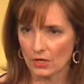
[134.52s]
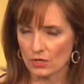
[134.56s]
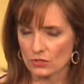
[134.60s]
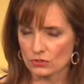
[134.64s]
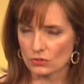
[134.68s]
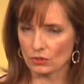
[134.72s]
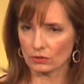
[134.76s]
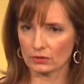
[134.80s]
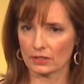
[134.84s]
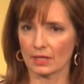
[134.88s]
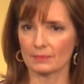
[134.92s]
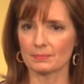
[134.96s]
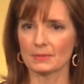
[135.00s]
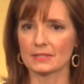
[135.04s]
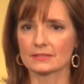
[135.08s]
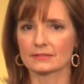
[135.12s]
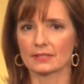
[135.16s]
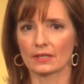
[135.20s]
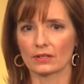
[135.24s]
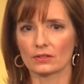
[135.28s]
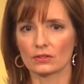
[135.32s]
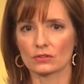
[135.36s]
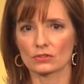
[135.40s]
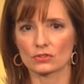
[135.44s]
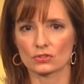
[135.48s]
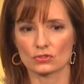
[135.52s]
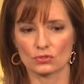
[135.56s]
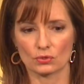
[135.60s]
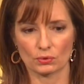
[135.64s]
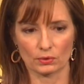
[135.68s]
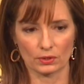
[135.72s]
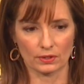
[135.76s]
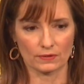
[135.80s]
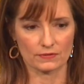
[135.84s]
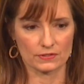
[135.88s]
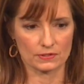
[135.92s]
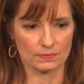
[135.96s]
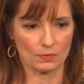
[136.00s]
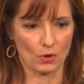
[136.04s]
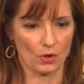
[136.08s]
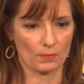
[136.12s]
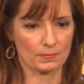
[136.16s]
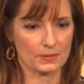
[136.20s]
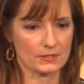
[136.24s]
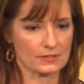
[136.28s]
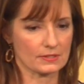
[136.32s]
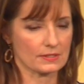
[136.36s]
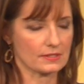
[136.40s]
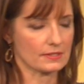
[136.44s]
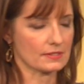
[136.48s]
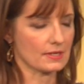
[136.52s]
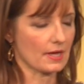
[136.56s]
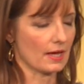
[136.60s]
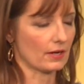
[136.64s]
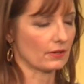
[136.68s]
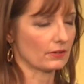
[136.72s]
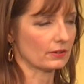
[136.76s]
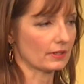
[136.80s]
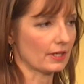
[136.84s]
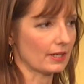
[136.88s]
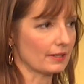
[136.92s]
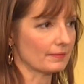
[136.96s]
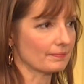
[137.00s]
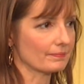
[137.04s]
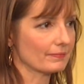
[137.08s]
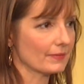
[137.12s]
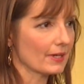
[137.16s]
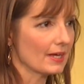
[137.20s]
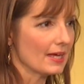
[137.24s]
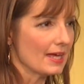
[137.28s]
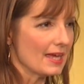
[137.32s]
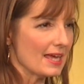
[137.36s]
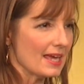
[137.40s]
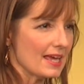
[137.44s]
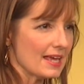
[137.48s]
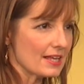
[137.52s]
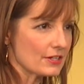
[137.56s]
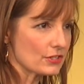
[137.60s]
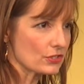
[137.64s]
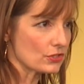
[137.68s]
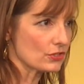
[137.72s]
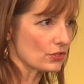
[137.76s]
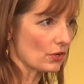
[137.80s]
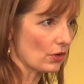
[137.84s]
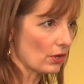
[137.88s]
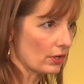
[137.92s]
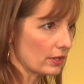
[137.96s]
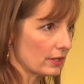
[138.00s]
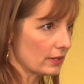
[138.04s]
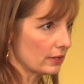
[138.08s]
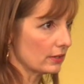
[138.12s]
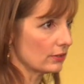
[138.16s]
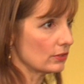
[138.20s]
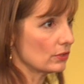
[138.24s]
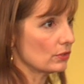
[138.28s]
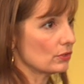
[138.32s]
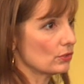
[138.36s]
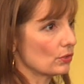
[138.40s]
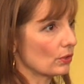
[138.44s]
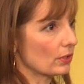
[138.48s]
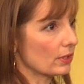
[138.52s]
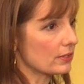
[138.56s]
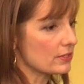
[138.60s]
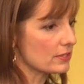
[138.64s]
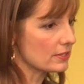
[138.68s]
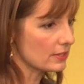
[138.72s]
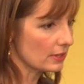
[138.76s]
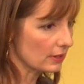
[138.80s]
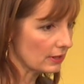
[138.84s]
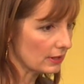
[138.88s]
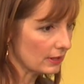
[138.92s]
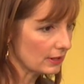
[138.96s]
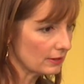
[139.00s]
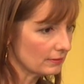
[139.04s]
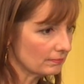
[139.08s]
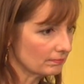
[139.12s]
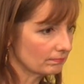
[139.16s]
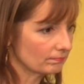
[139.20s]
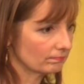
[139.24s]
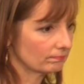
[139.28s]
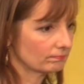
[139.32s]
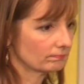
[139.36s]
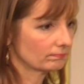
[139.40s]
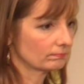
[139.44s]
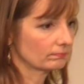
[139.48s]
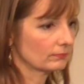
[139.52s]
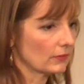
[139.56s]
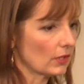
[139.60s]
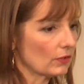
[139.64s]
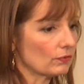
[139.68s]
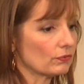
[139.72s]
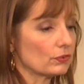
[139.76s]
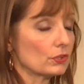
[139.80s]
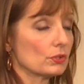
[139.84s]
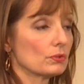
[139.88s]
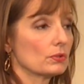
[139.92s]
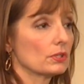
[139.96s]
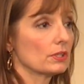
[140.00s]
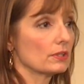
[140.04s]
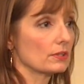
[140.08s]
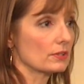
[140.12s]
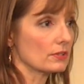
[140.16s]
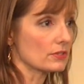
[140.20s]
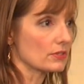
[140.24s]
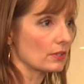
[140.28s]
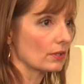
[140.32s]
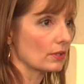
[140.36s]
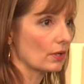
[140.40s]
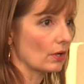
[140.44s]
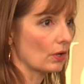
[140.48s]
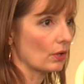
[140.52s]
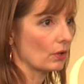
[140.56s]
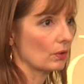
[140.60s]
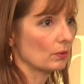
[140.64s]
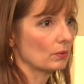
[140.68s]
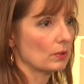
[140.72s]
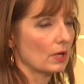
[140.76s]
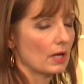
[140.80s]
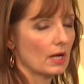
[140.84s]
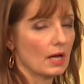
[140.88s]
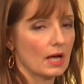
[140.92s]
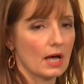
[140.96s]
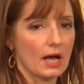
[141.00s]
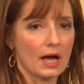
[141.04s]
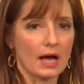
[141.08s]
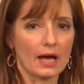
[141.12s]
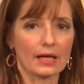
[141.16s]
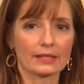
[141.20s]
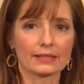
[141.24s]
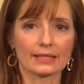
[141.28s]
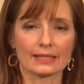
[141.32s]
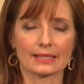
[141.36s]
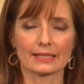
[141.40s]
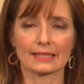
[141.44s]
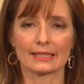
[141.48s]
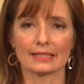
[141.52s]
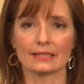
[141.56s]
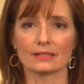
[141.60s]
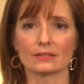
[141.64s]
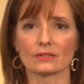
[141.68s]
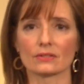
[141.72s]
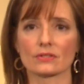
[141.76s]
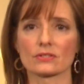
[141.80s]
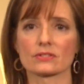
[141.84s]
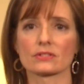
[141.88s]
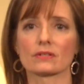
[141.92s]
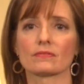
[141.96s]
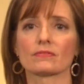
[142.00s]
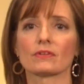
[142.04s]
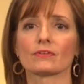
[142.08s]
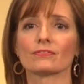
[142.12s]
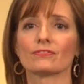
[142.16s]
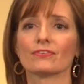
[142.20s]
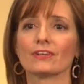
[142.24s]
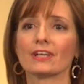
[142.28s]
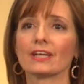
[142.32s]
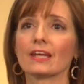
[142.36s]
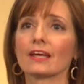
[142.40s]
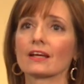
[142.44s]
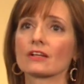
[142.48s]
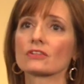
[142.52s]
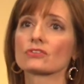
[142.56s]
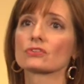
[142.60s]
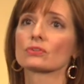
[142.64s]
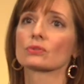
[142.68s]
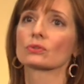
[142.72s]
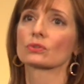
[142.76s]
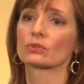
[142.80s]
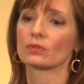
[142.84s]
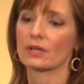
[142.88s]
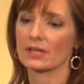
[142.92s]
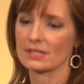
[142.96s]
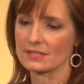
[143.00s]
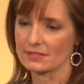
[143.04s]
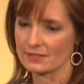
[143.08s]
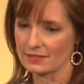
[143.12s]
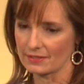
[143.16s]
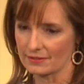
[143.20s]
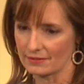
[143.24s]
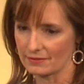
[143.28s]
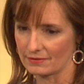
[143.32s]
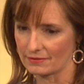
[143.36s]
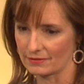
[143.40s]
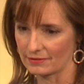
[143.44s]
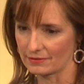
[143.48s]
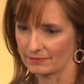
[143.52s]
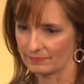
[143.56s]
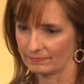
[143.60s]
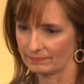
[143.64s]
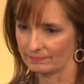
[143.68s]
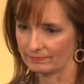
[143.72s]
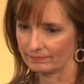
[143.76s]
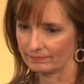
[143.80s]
So let me tell you the story of Small Business Saturday. It started in New York City a few years ago on the heels of the financial crisis.